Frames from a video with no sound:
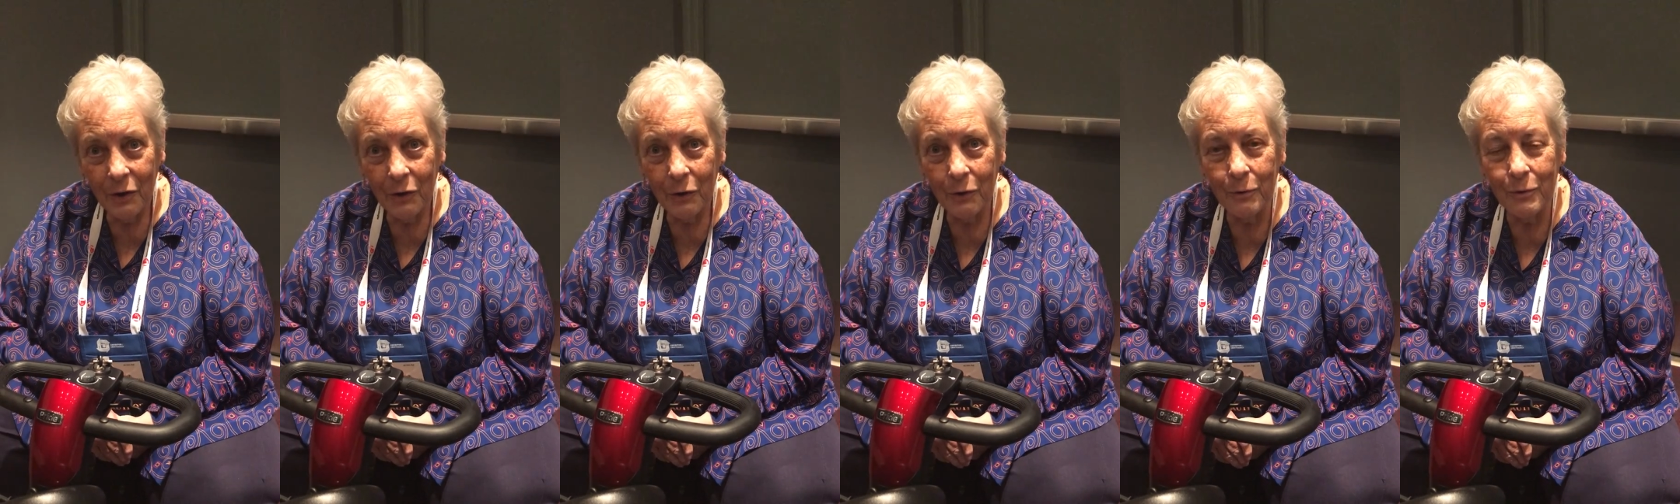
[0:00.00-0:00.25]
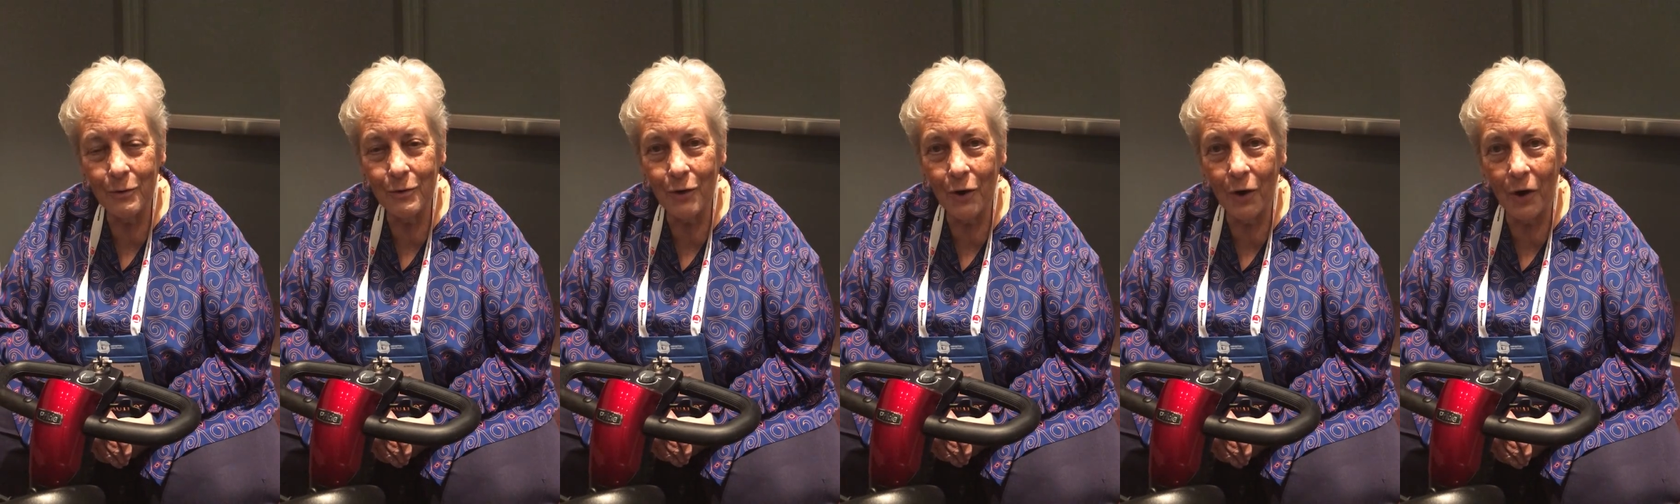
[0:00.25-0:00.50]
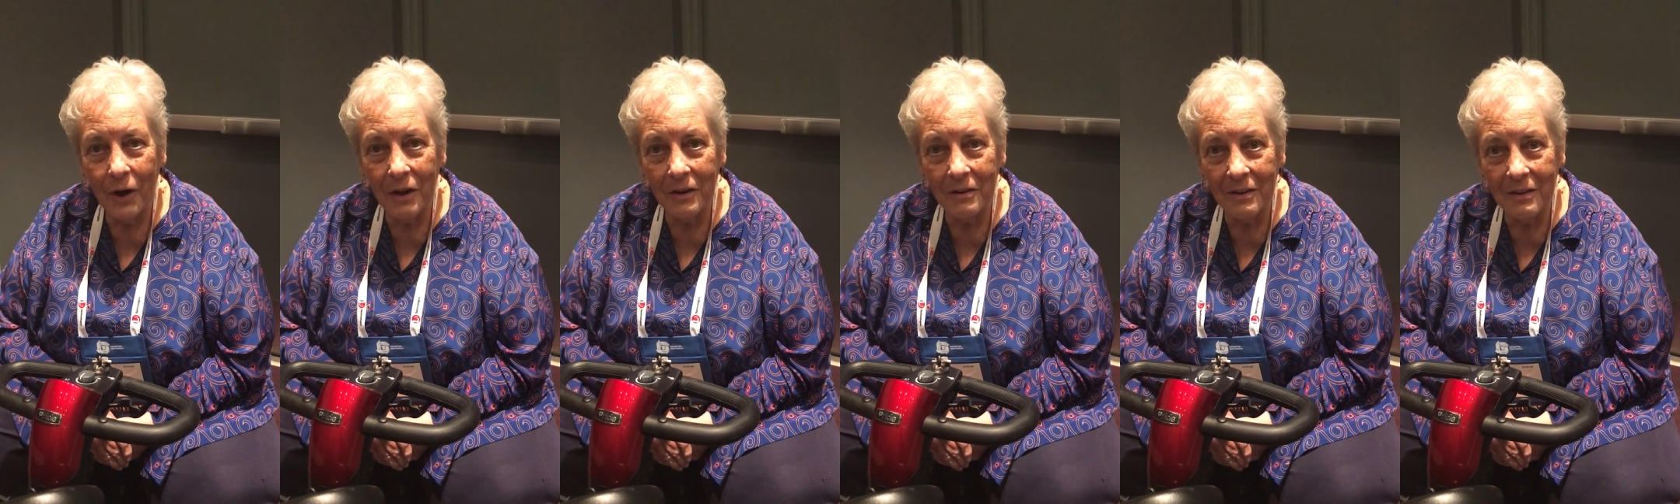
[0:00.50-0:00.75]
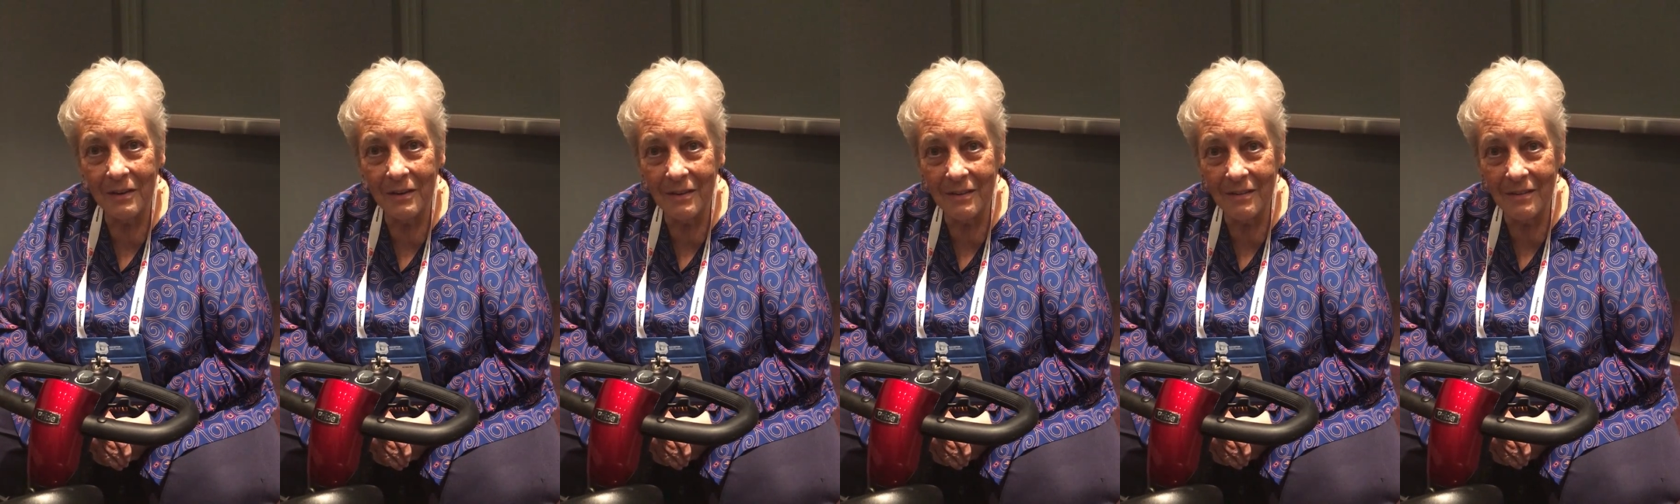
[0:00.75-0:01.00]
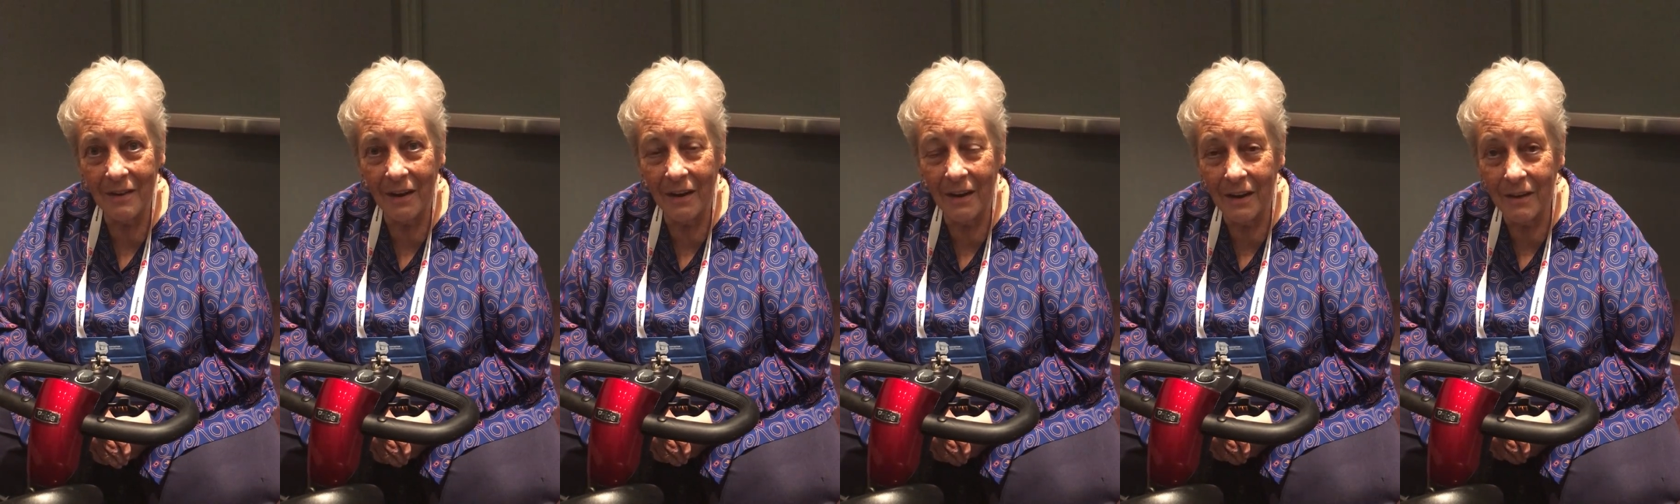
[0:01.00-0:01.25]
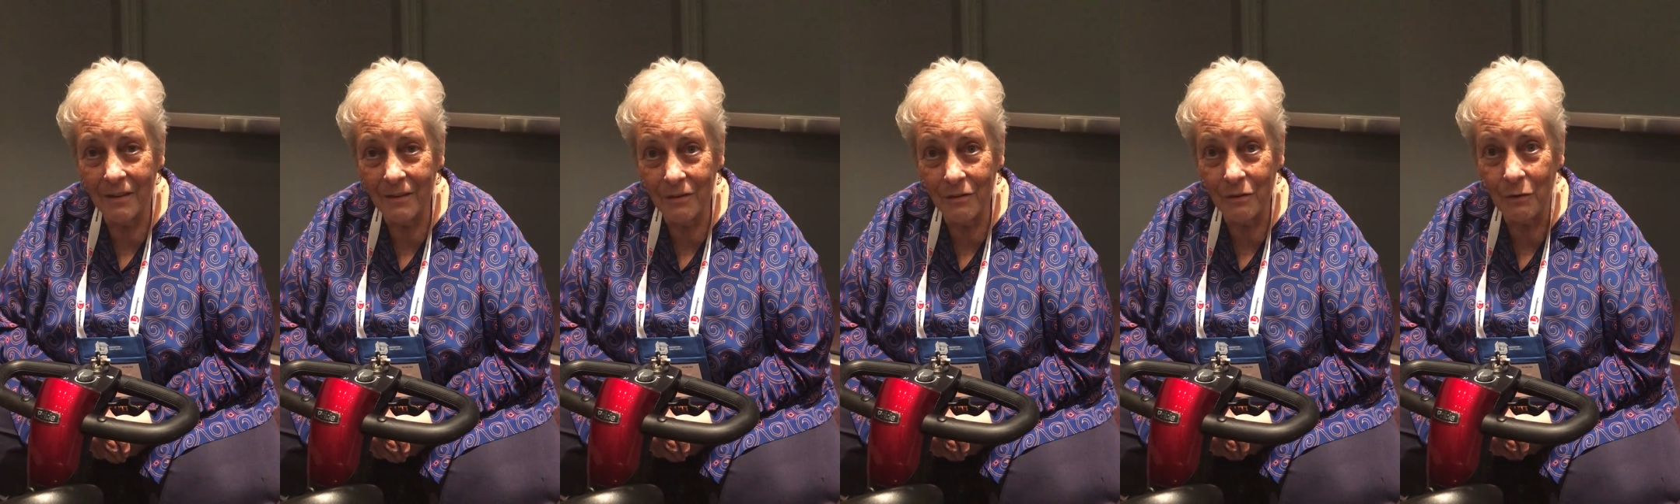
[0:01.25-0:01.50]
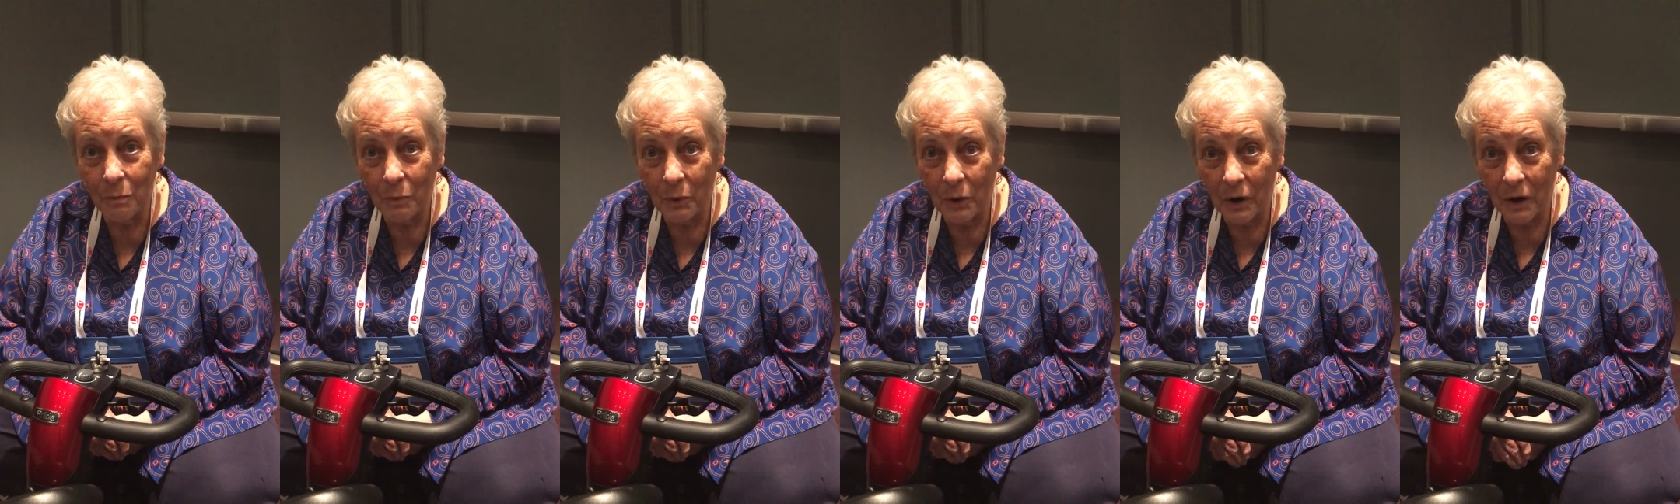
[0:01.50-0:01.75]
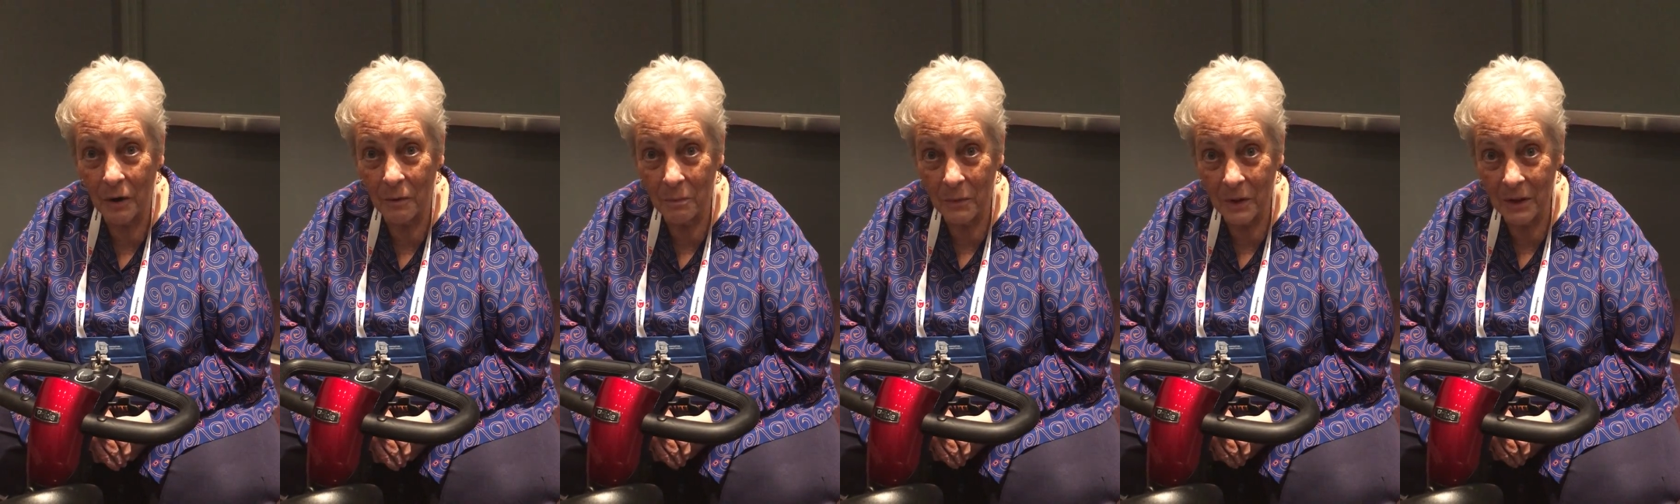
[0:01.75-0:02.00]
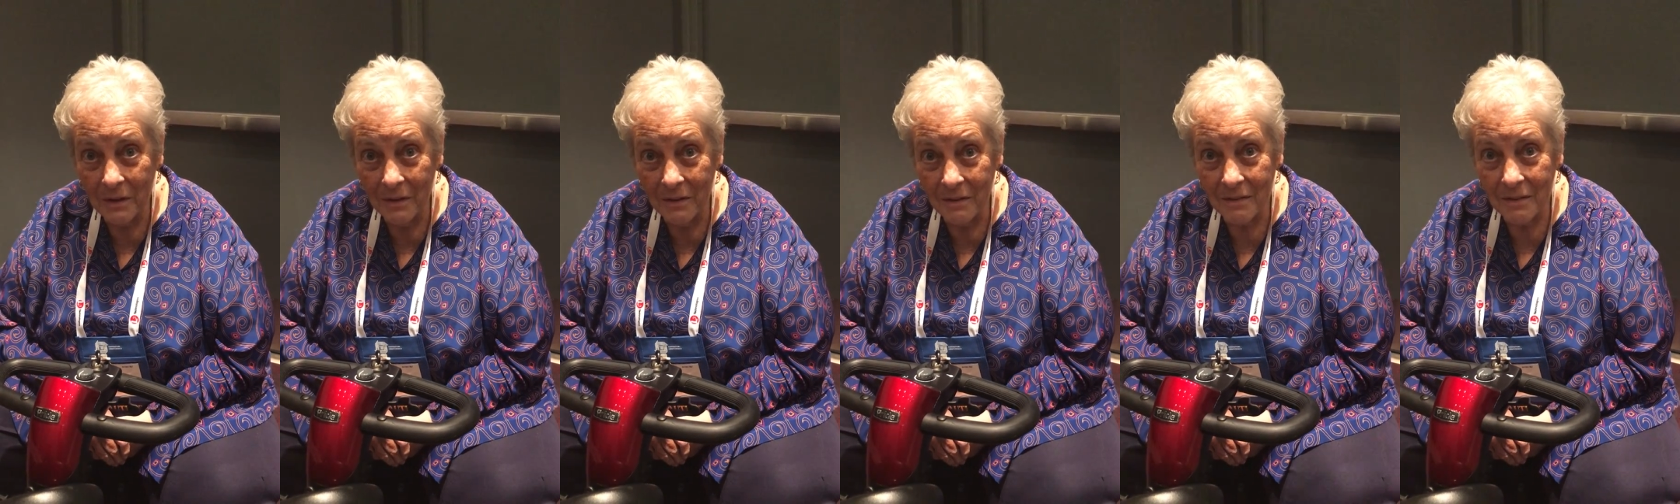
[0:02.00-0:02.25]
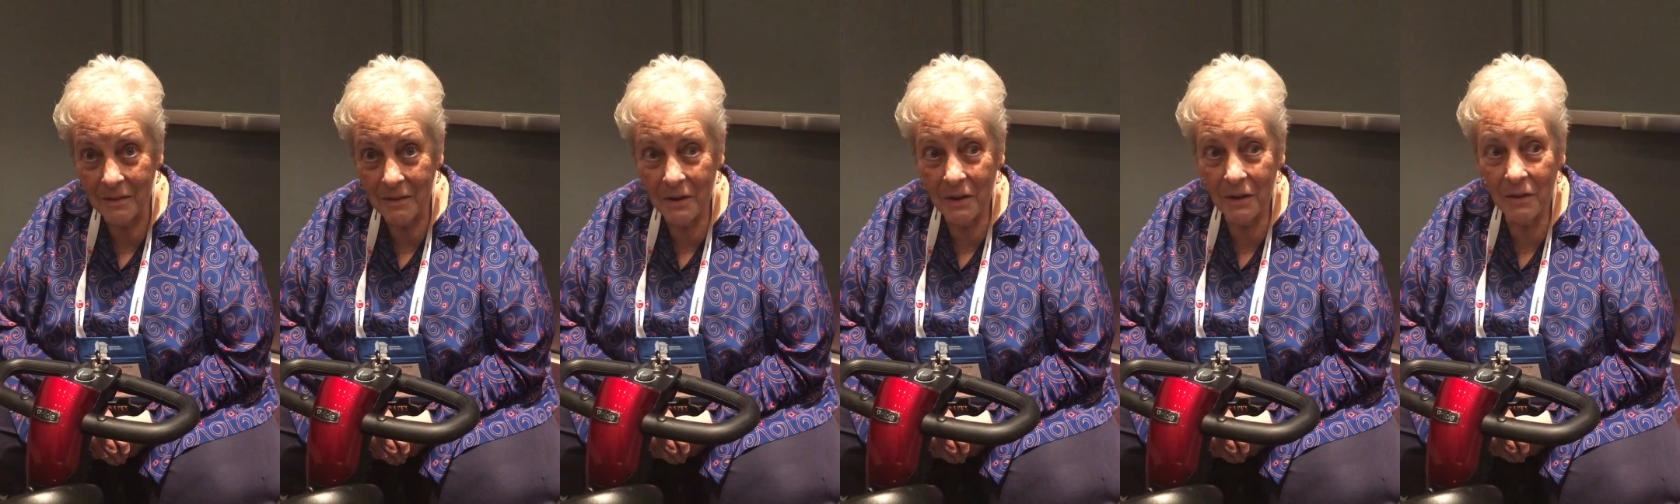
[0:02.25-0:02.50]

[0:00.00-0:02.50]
who taught in the science departments.